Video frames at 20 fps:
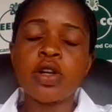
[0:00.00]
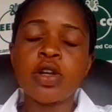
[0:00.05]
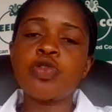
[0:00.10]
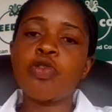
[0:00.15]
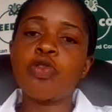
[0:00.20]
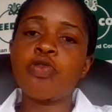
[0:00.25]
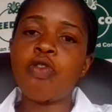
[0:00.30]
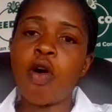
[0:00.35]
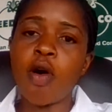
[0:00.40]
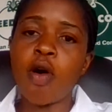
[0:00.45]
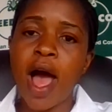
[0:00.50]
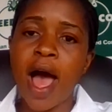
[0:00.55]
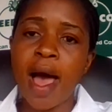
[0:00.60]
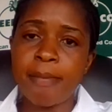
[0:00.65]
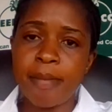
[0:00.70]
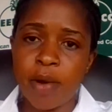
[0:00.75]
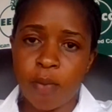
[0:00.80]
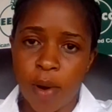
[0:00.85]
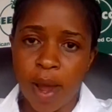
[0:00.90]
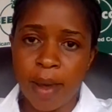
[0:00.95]
to fall
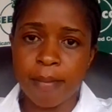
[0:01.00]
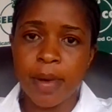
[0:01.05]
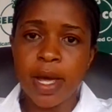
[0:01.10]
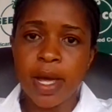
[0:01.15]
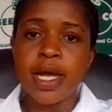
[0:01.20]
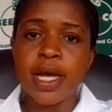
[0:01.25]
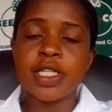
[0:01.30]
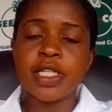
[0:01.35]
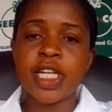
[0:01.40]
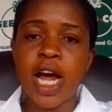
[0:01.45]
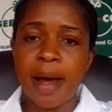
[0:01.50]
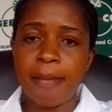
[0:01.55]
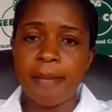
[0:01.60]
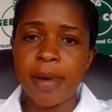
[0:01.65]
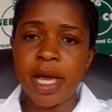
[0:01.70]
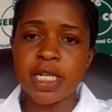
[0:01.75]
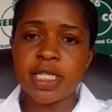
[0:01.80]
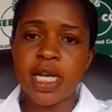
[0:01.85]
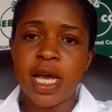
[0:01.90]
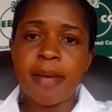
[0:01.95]
armyworm
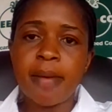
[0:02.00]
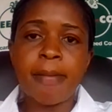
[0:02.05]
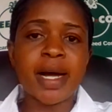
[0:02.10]
damage,